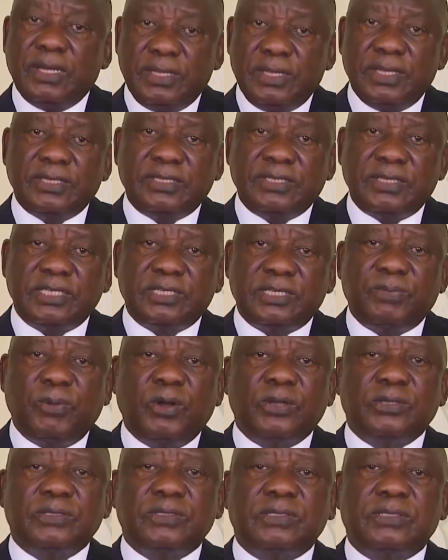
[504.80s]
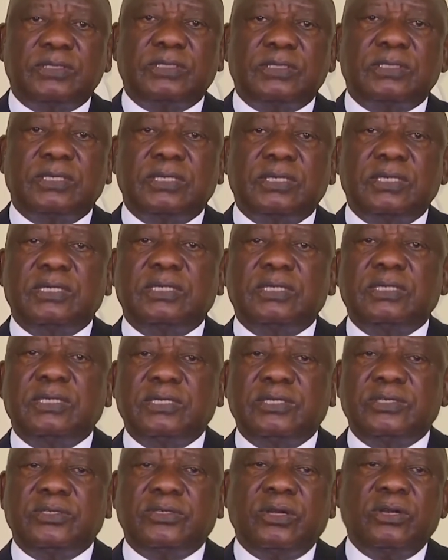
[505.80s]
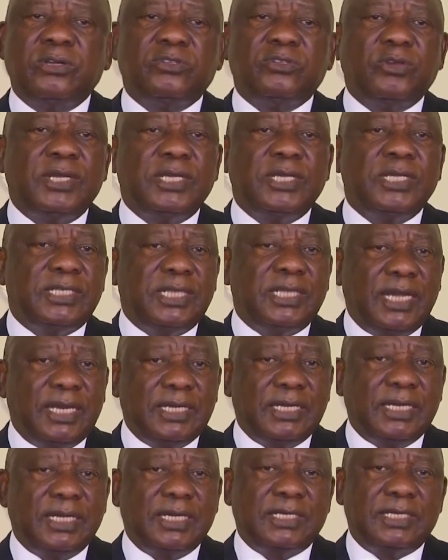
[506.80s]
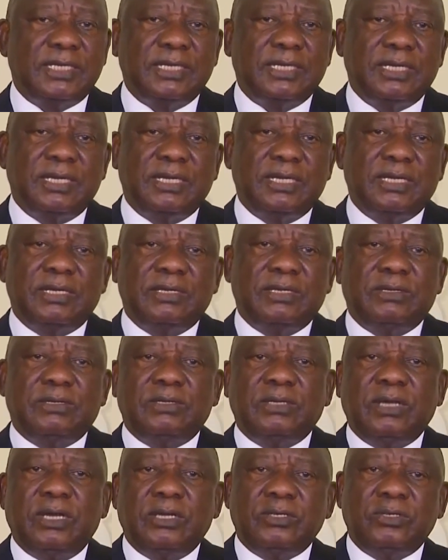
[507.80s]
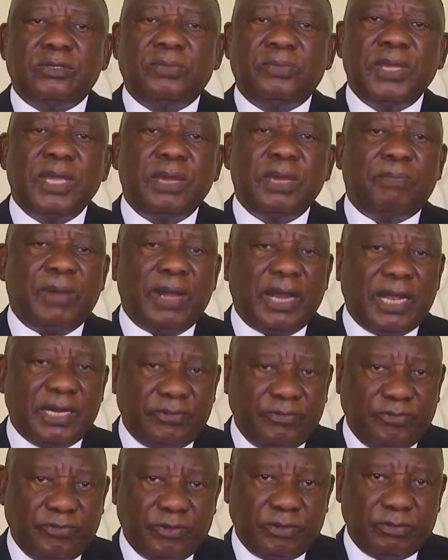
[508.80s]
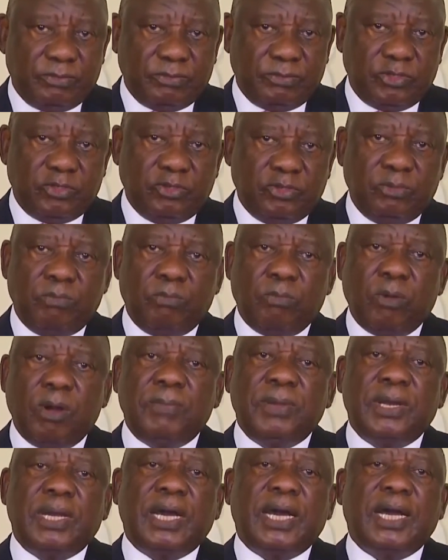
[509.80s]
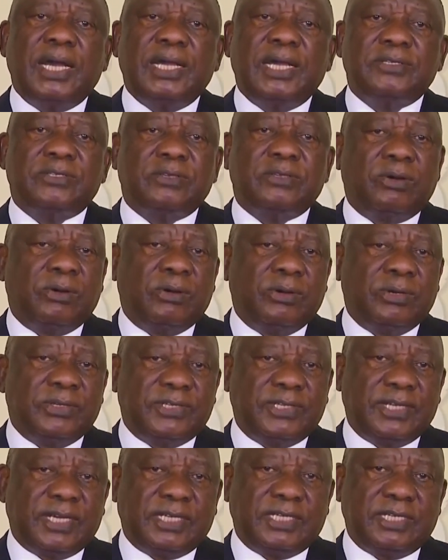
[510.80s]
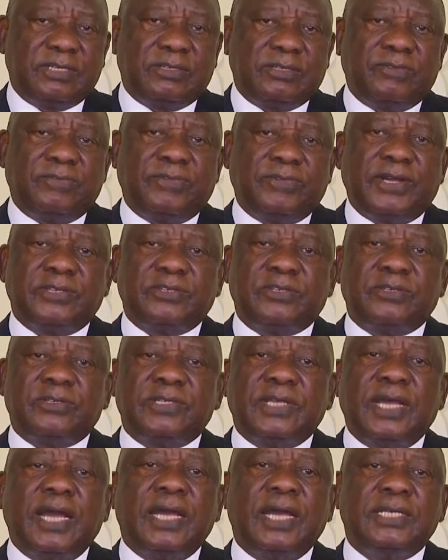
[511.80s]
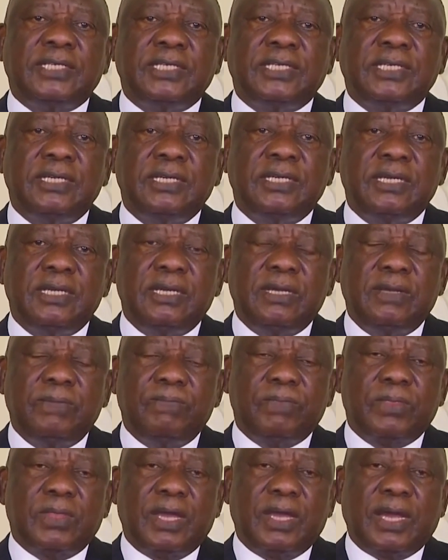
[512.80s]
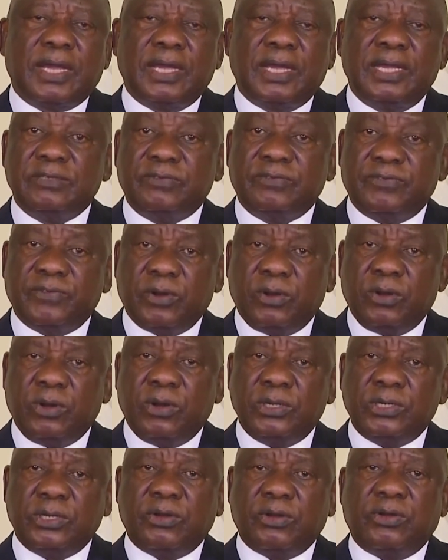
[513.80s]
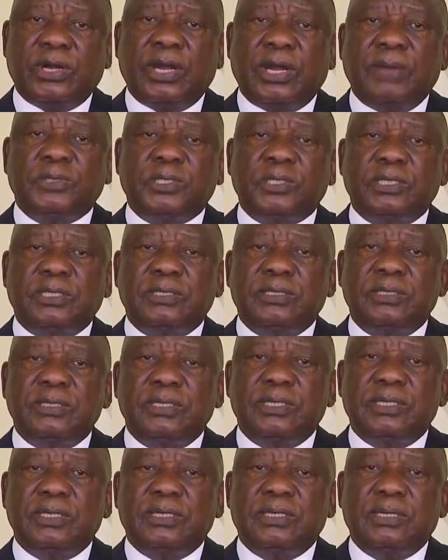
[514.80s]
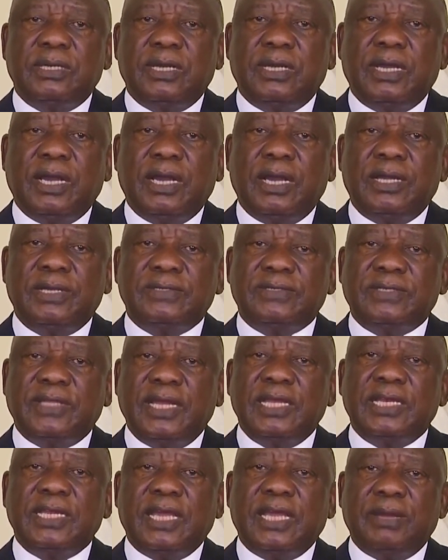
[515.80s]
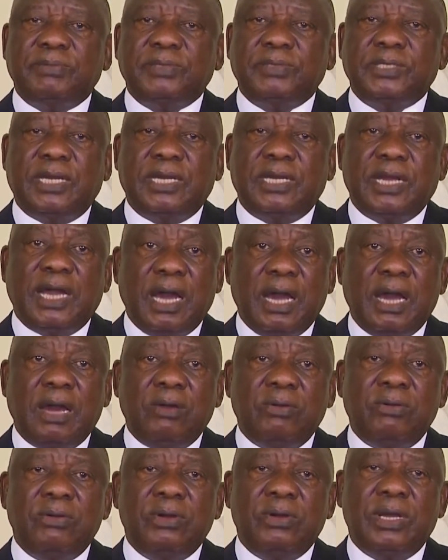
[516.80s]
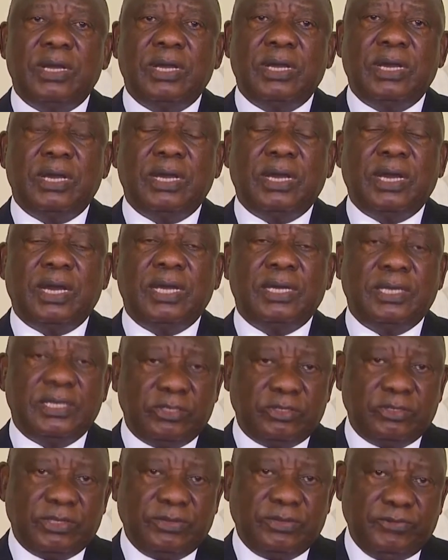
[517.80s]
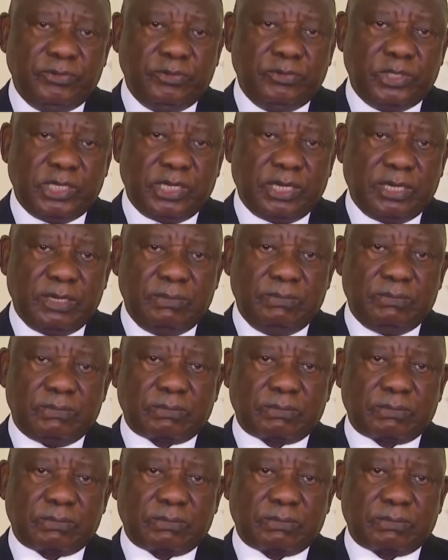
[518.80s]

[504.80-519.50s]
This response is also intended to be a platform to mobilize all sectors of our society against fraud, corruption, and state capture now and into the future.